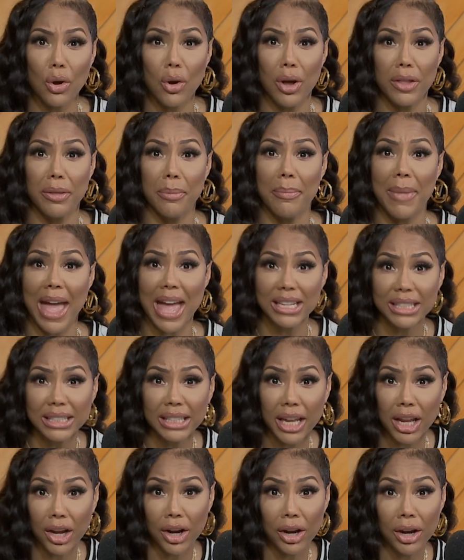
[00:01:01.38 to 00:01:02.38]
on The Masked
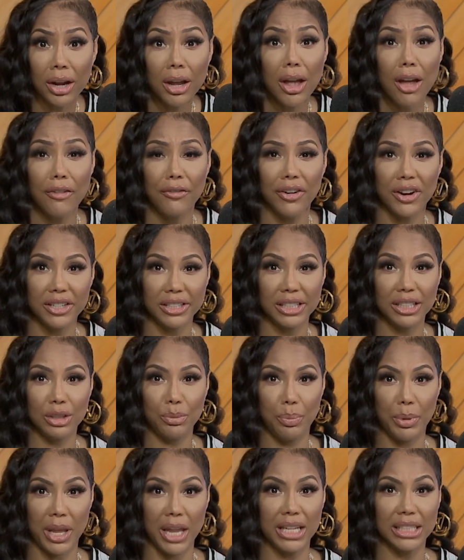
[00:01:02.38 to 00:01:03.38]
Singer versus
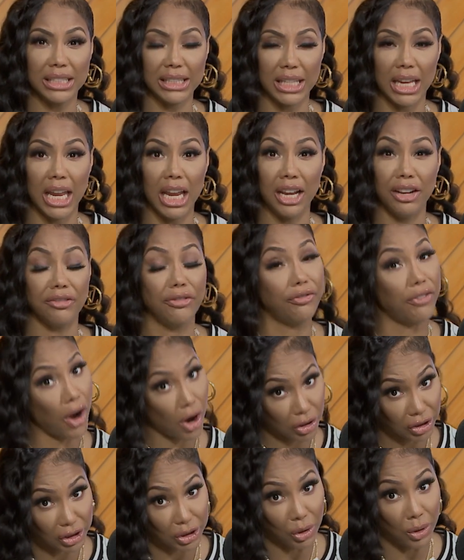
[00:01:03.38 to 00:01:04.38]
being seen
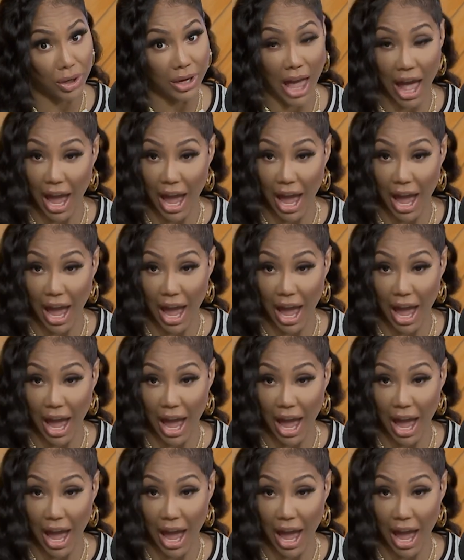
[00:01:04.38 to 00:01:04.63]
first on